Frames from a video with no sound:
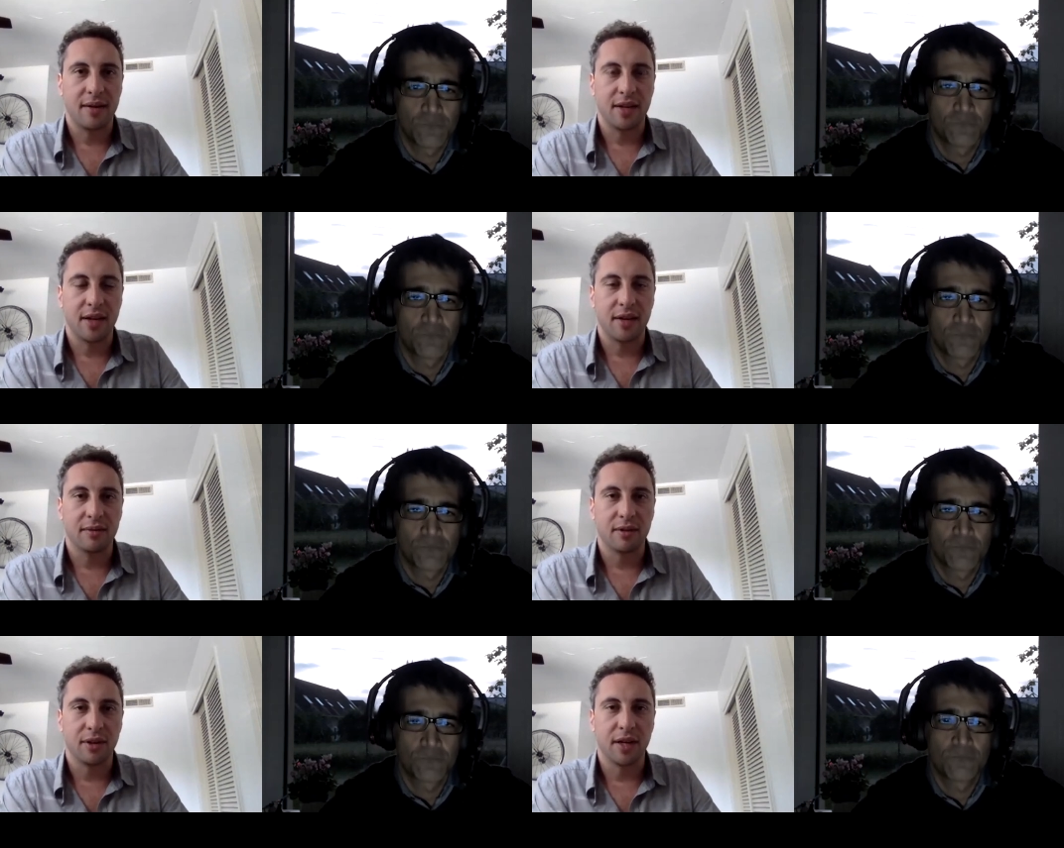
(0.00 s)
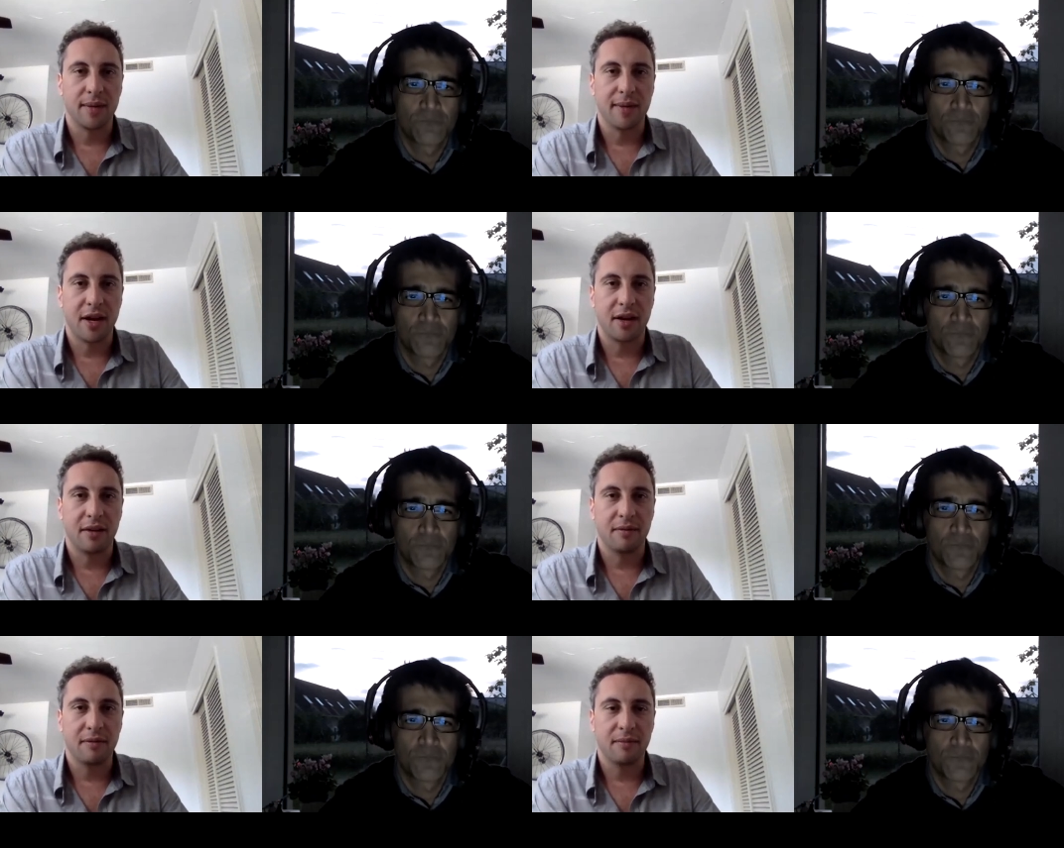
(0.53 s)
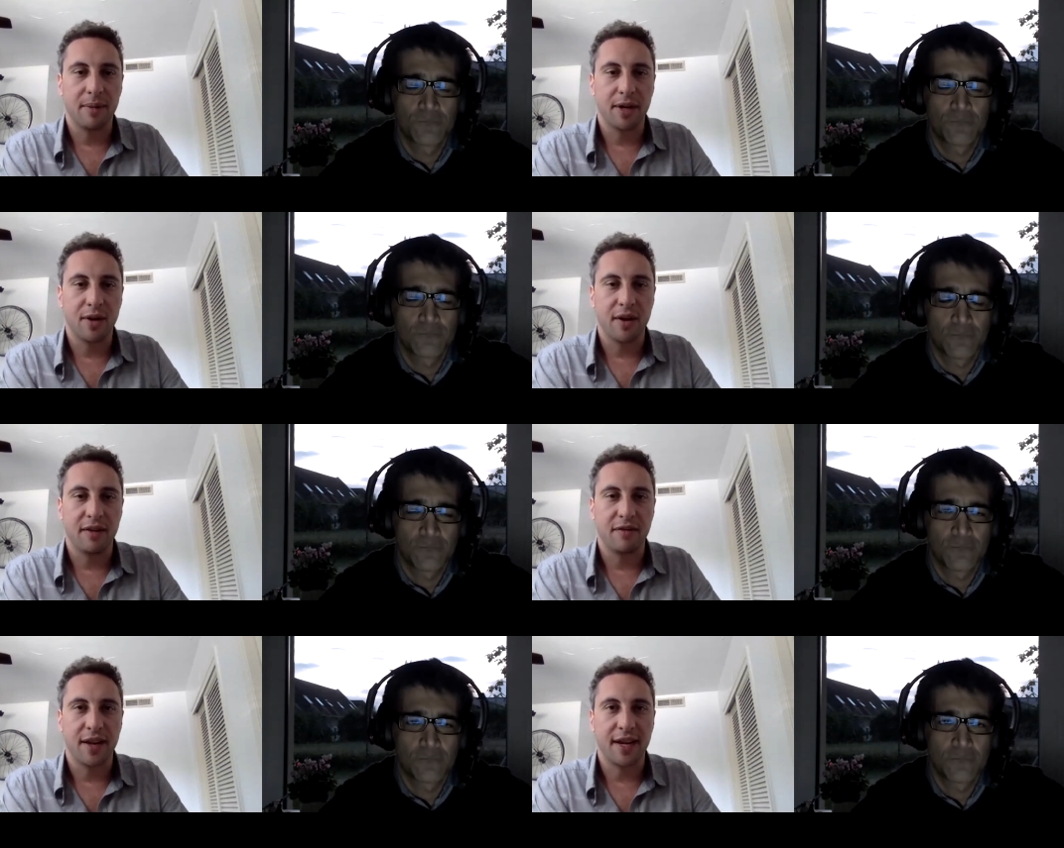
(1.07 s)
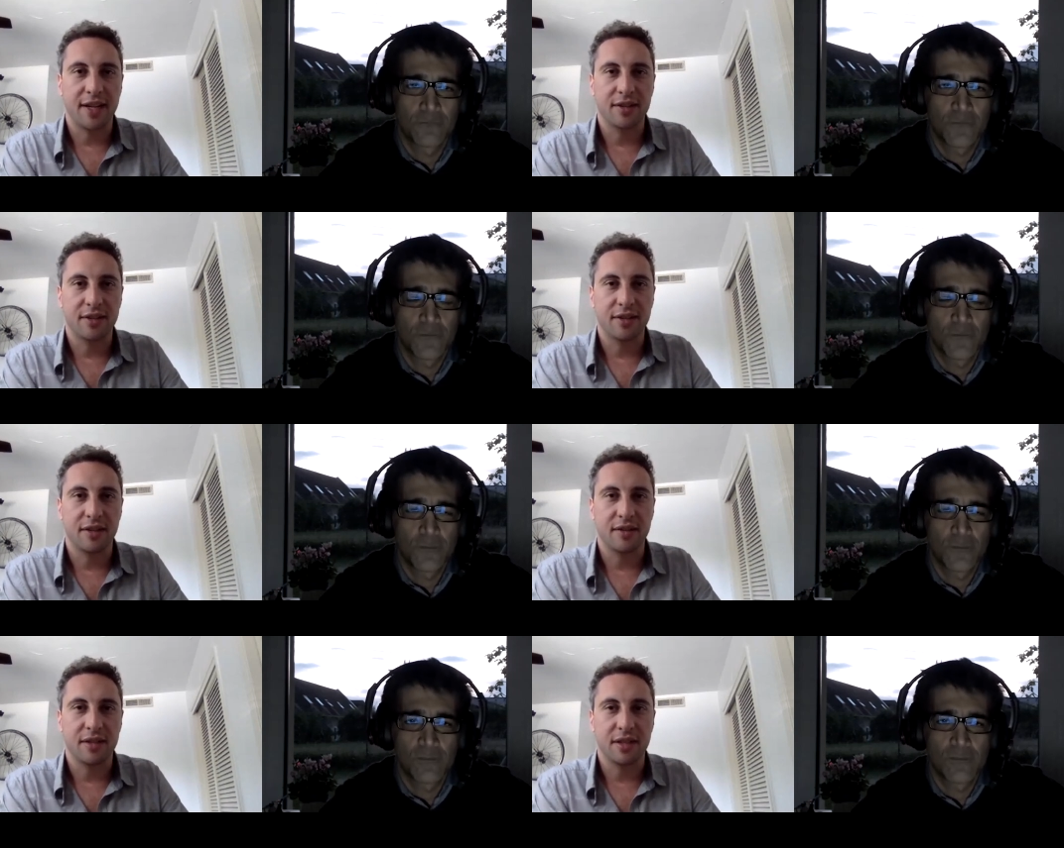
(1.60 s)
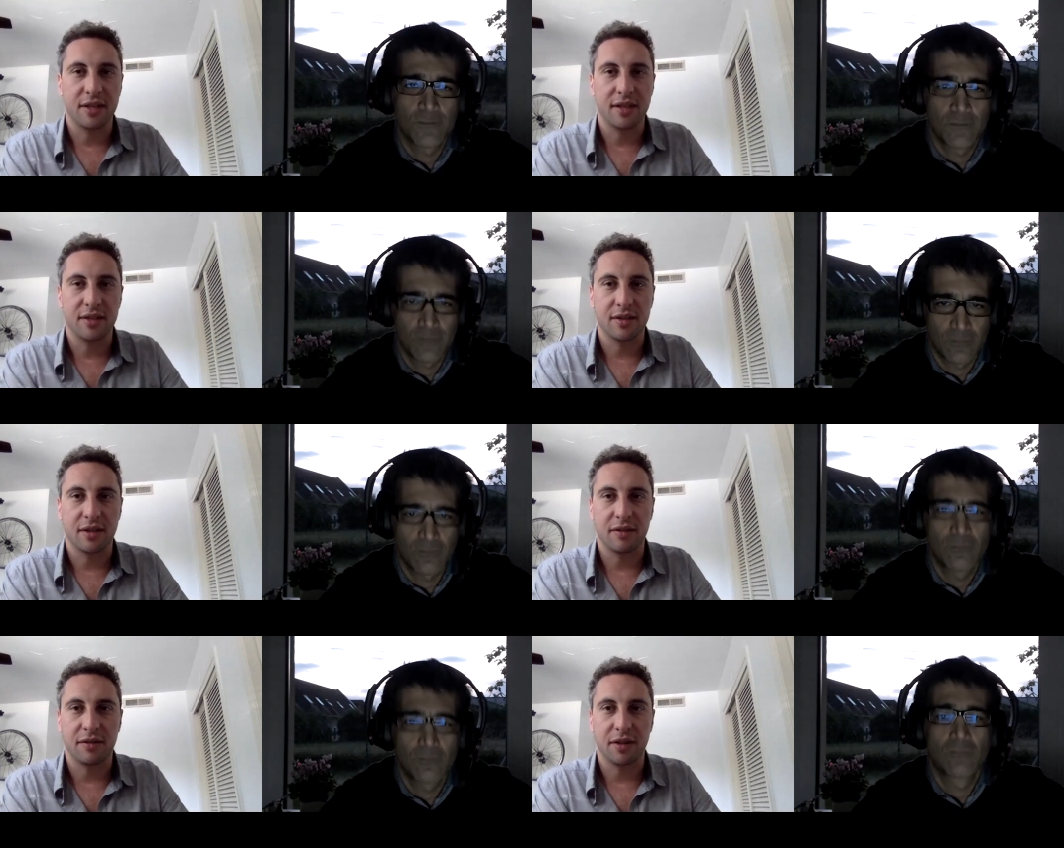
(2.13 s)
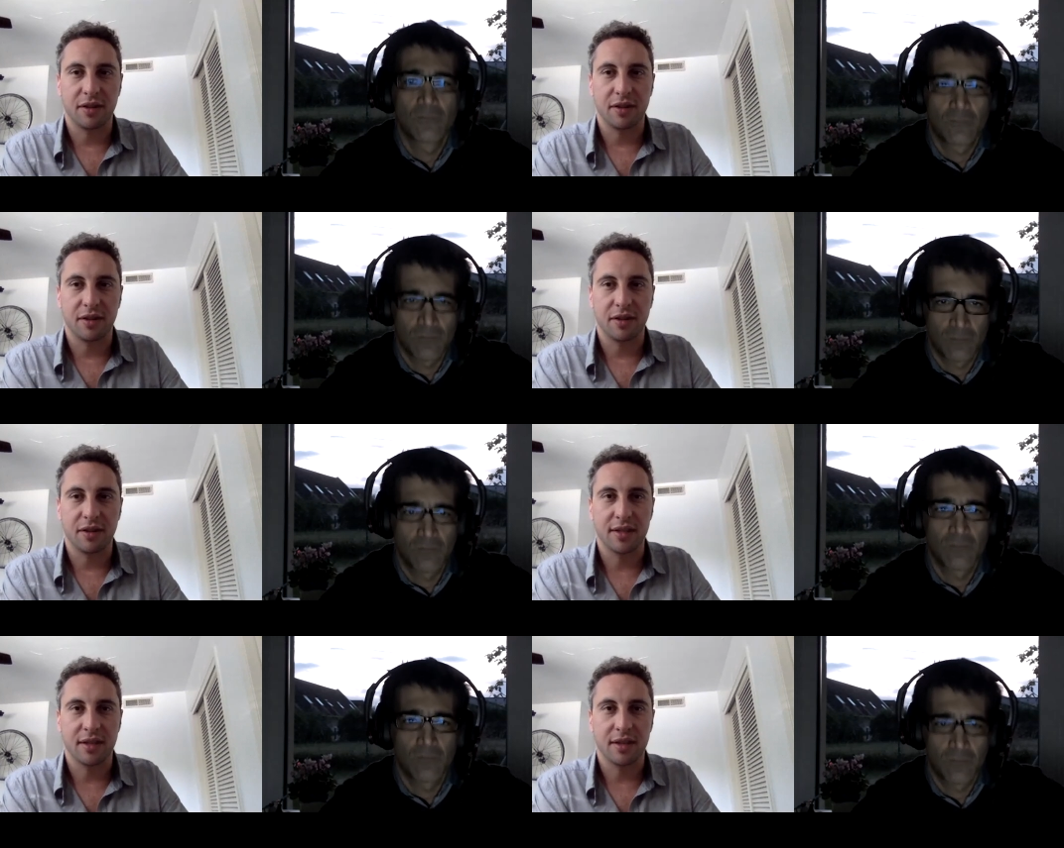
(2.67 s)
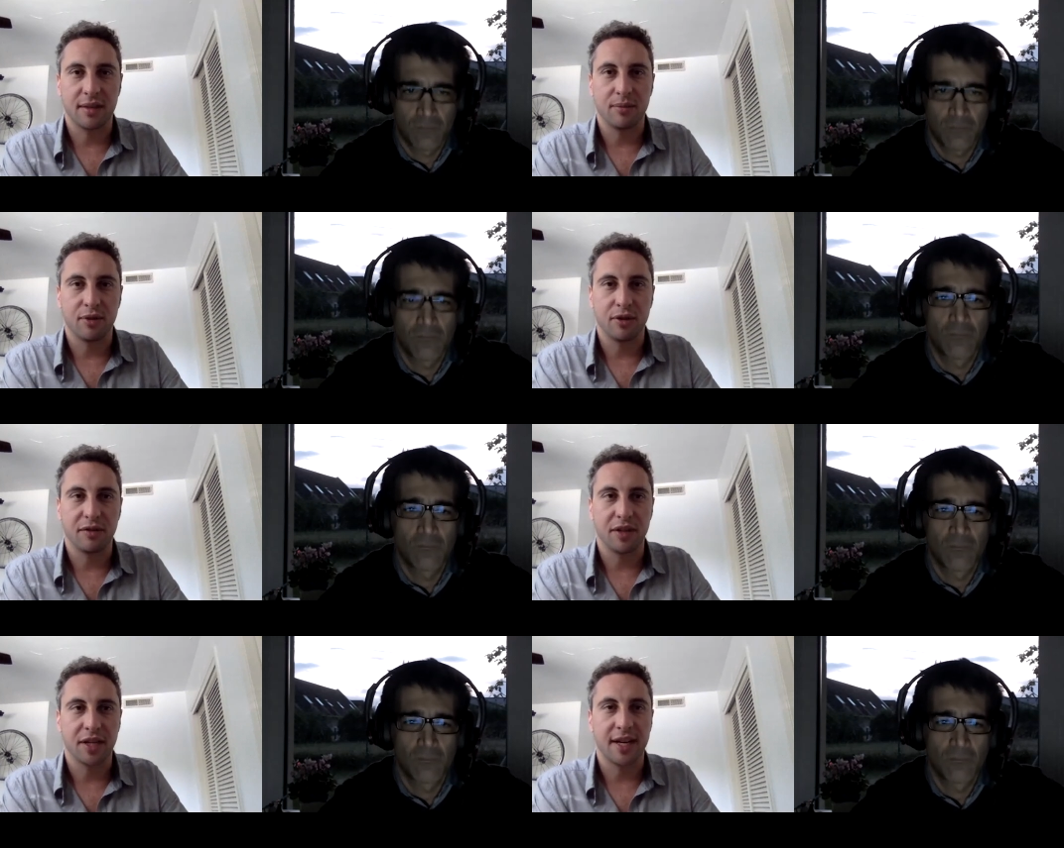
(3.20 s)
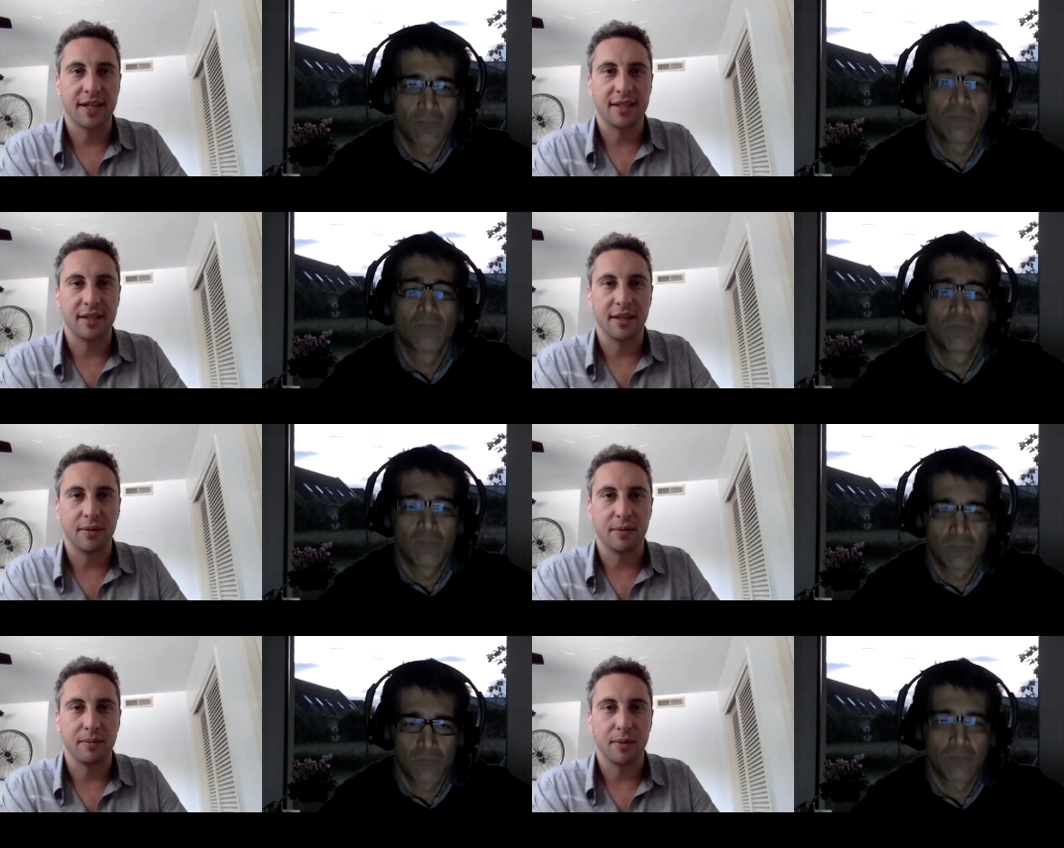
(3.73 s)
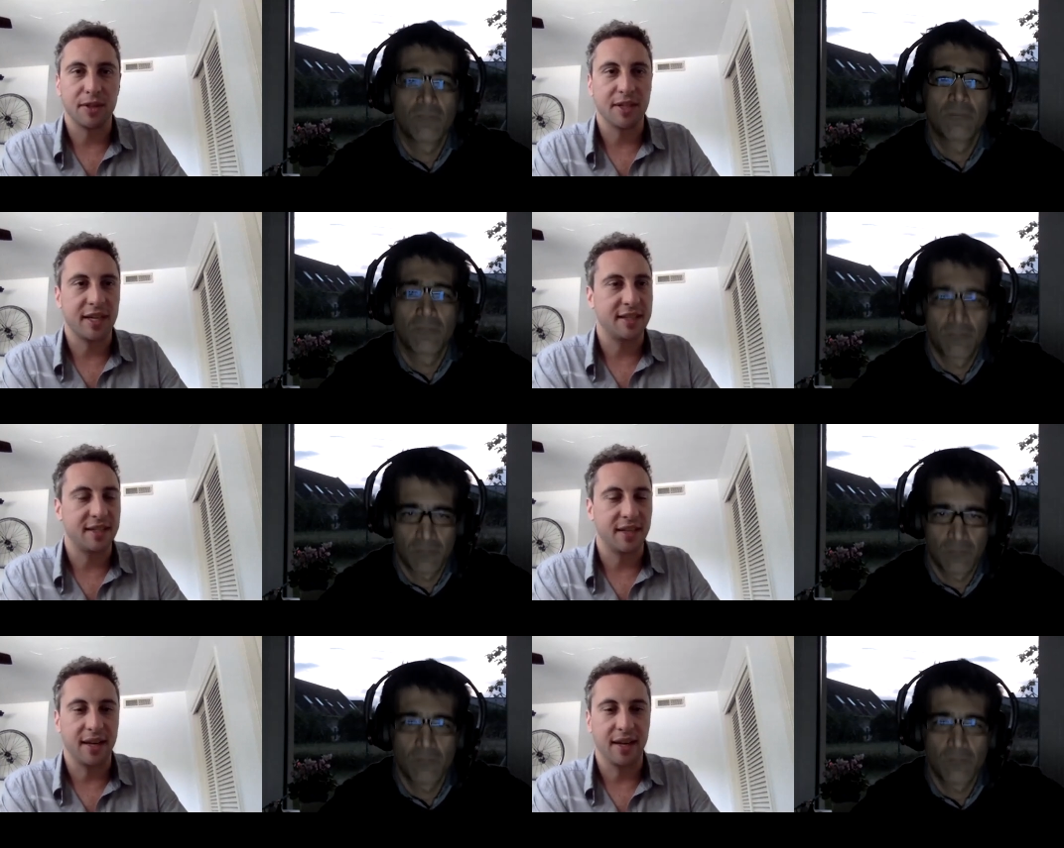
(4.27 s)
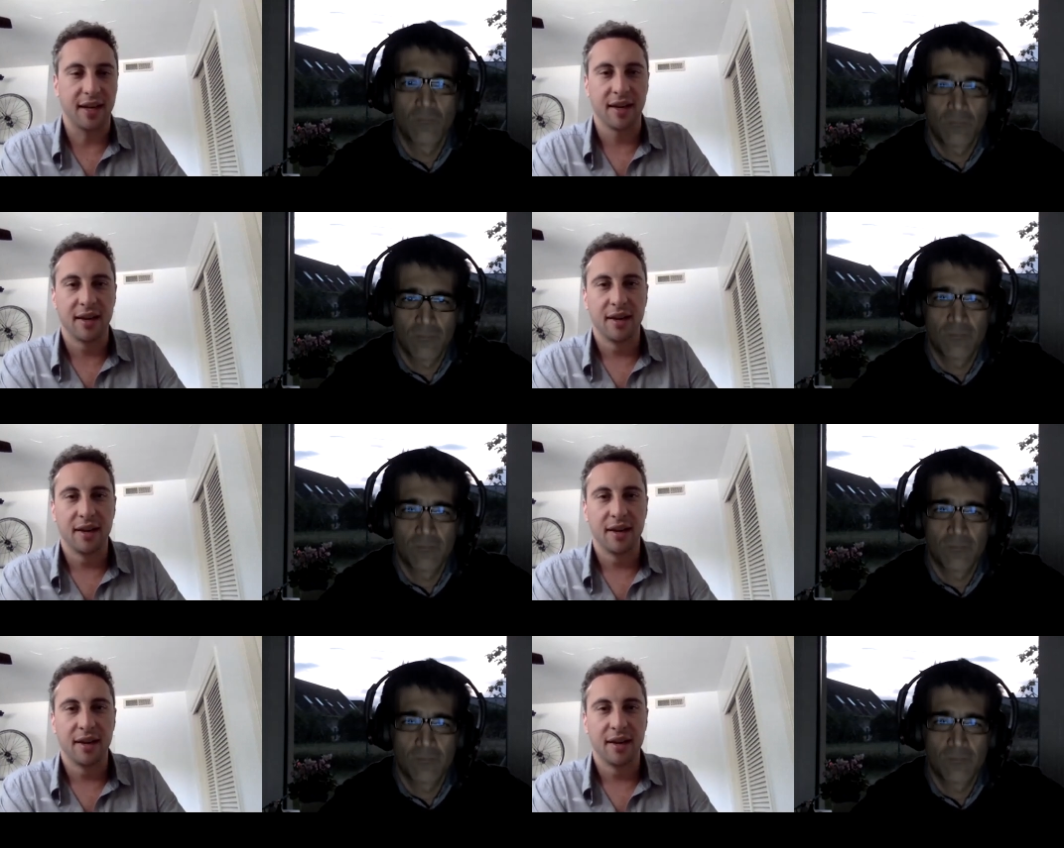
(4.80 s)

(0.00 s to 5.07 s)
Speaker 1: you know learning about our Bitcoin financial services, or if you're looking to improve your custody with multisig,